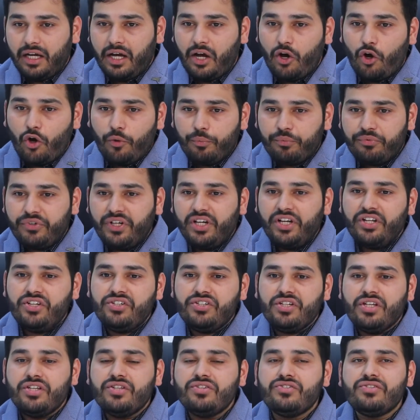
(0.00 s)

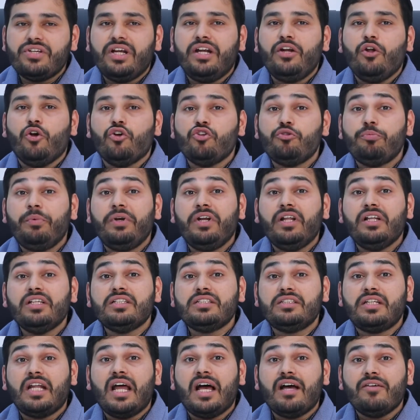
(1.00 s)
obstetricians and hospital
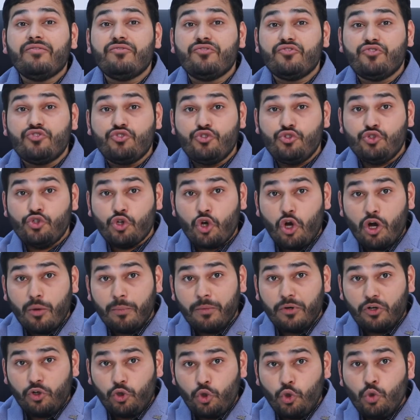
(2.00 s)
staff's
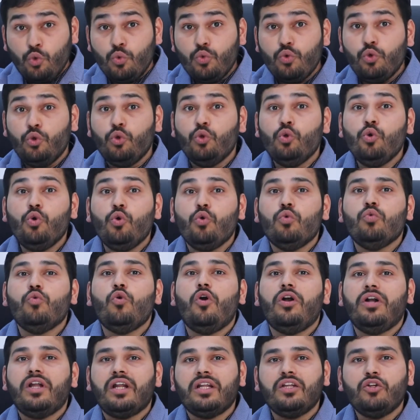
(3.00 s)
job to know
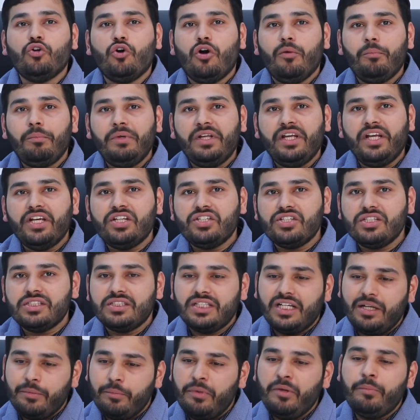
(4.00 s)
what are the complications
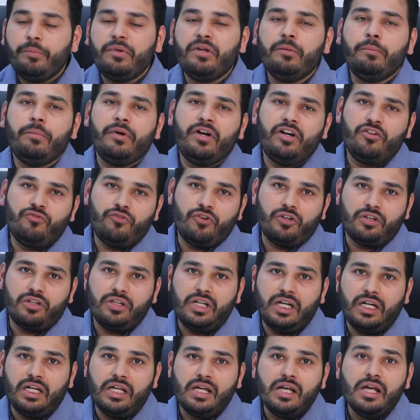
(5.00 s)
and be prepared for
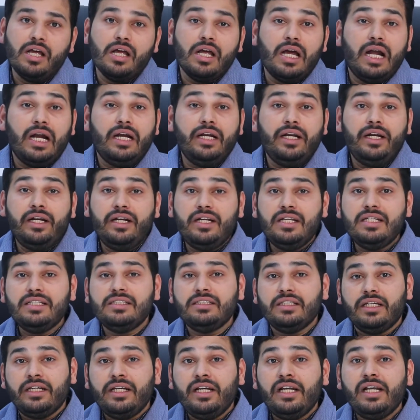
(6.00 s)
that. And it is
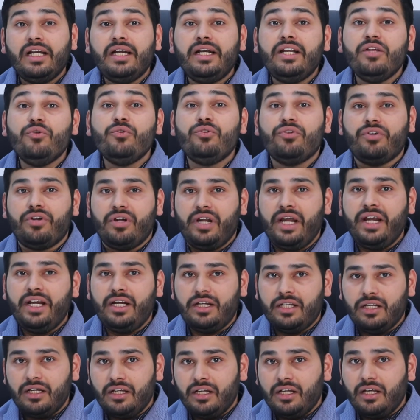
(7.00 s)
relatives'
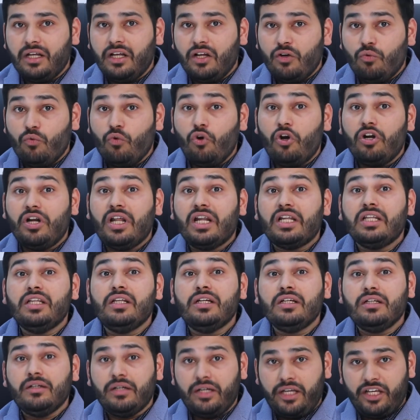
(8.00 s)
right, what are
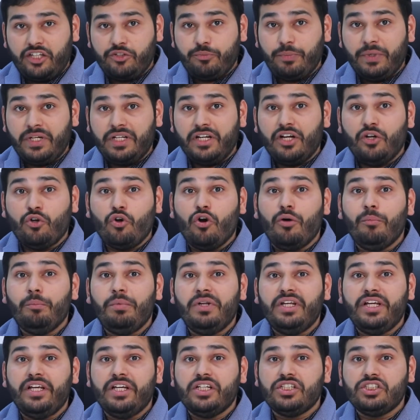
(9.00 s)
the expected
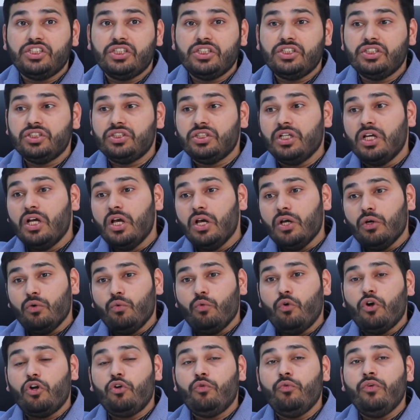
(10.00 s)
complications,
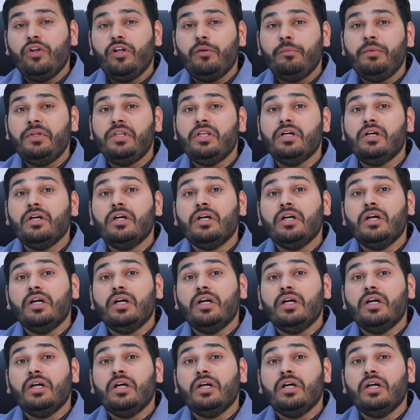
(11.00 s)
what will be the